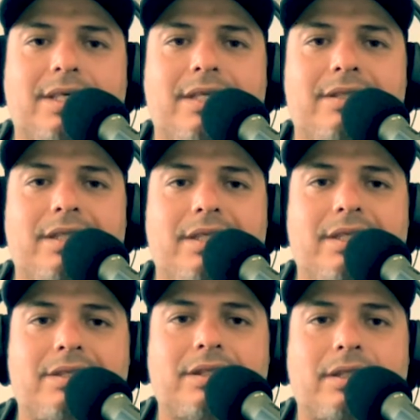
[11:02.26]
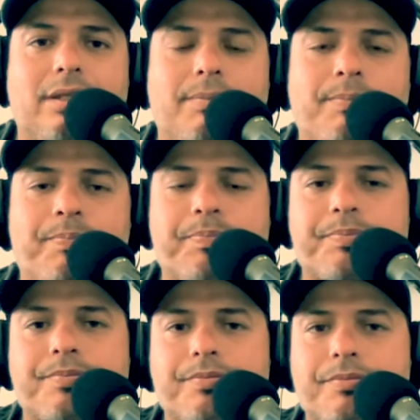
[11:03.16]
I didn't, um,
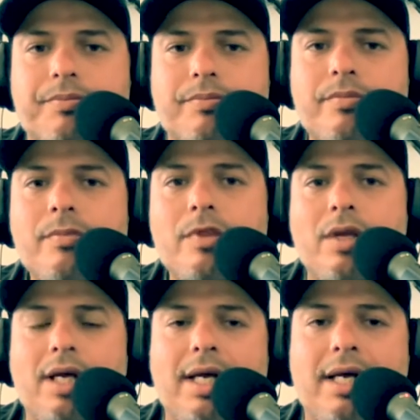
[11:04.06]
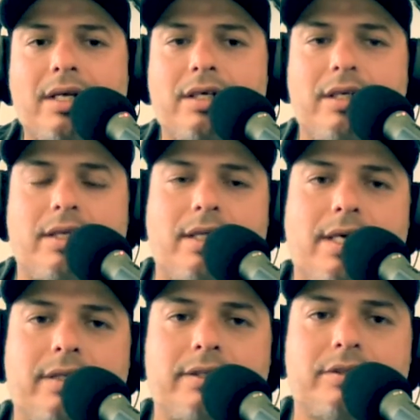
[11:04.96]
I had to cut a
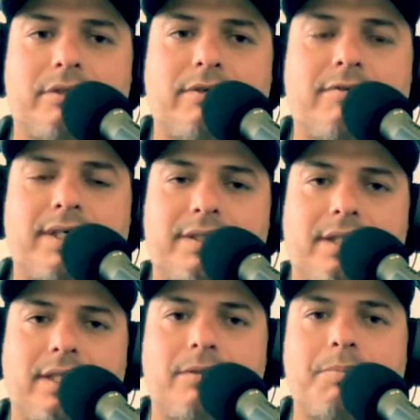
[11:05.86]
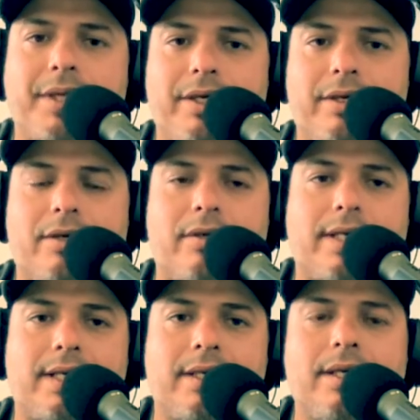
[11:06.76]
lot of the stuff off, like I said, like the beer and all
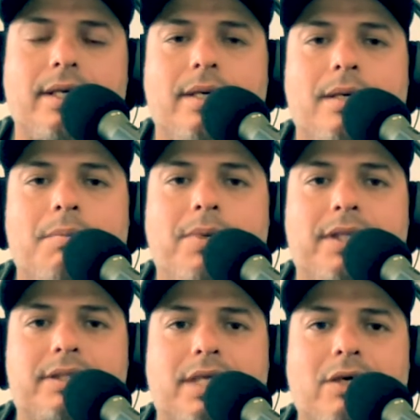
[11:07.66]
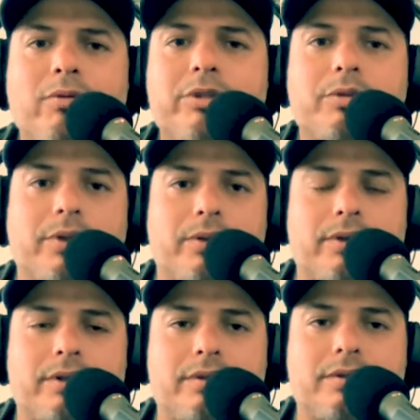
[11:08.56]
that. But uh, I always
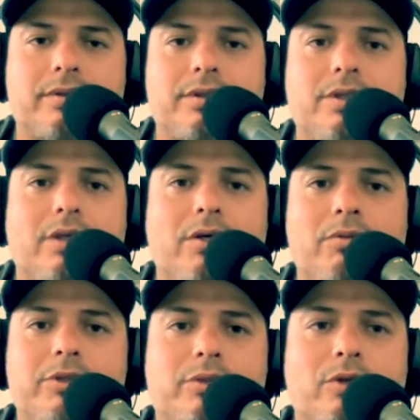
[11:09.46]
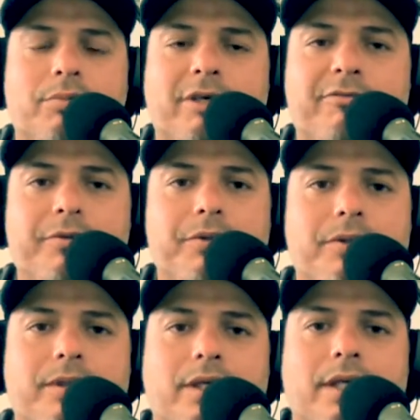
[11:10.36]
grilled. You know, I always grilled my
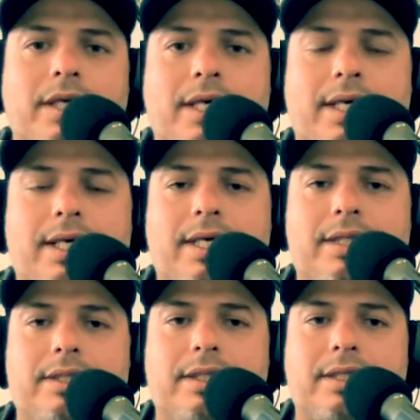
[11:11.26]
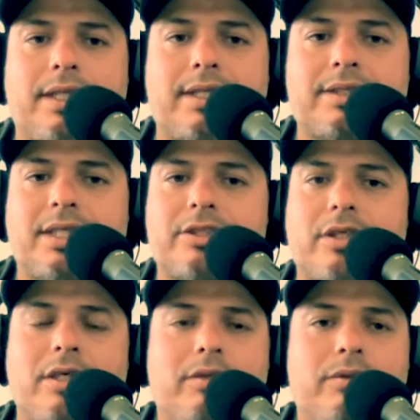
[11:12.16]
food. And uh, like I said, I
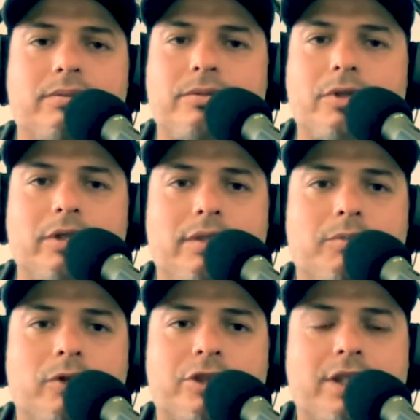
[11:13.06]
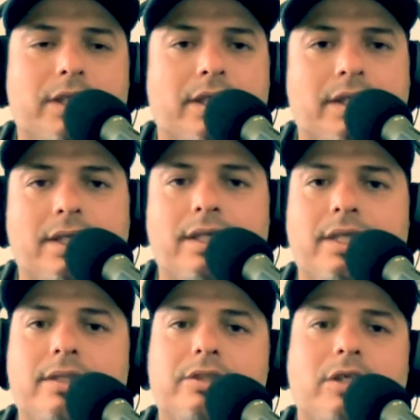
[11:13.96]
started grilling more chicken
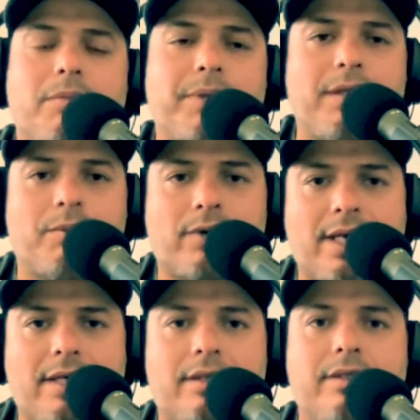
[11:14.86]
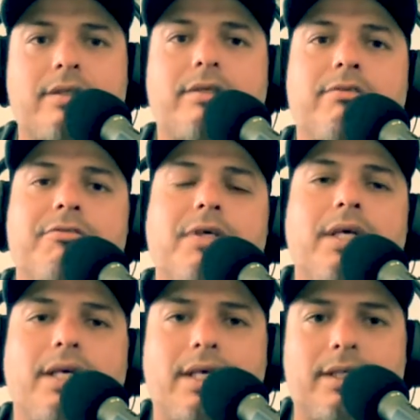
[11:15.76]
and started being more active
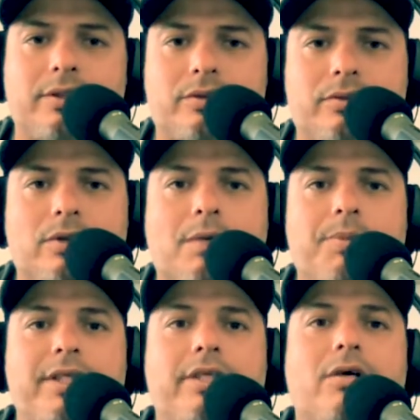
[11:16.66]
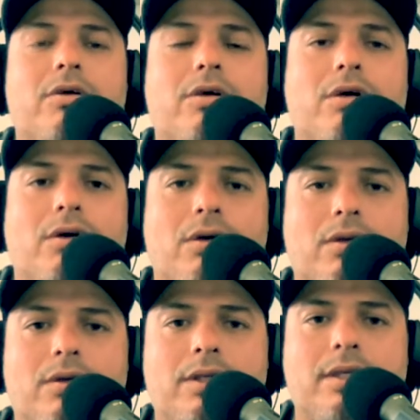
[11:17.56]
and dropping the
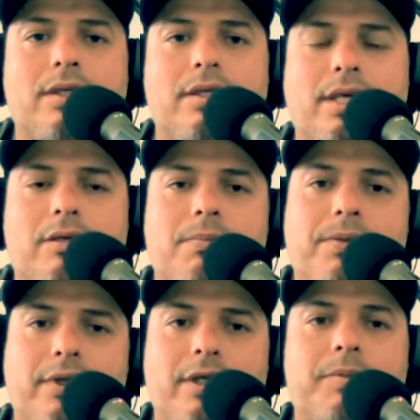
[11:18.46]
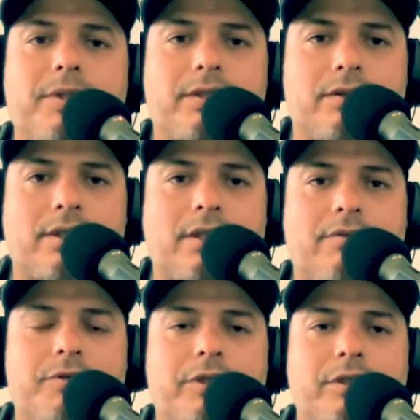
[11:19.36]
alcohol. Not completely, but, you know, I
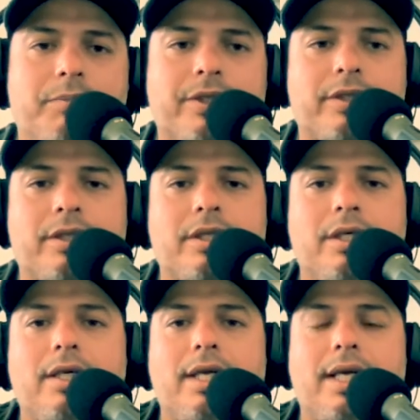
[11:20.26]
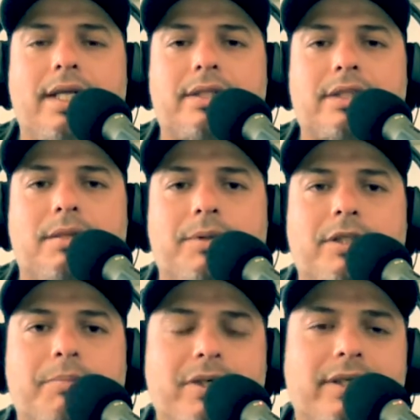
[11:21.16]
love drinking beer. And uh, but
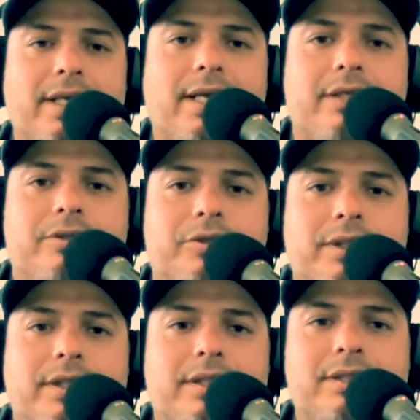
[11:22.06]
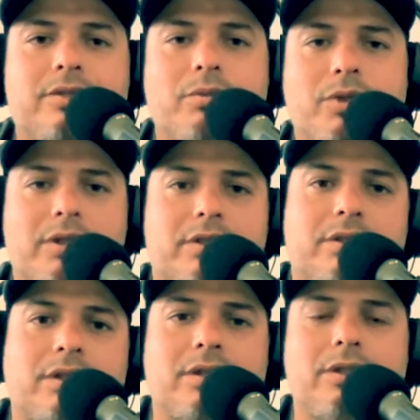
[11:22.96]
the beer that I like to drink is the
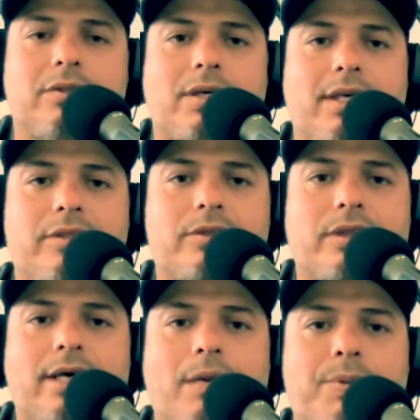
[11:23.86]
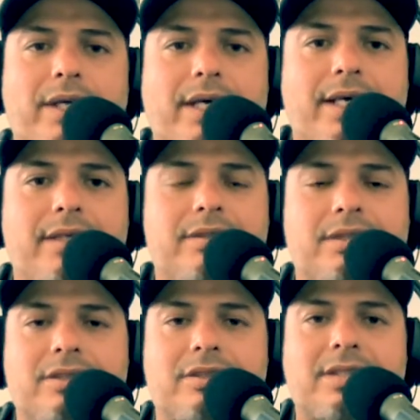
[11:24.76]
worst. You know, I like to drink I P As
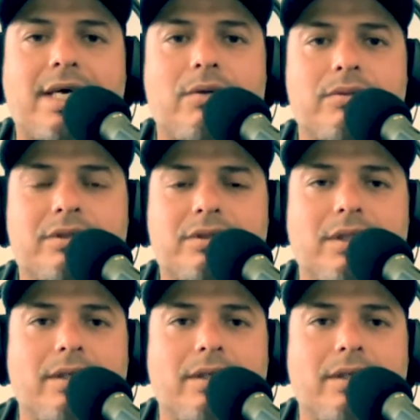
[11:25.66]
and stouts.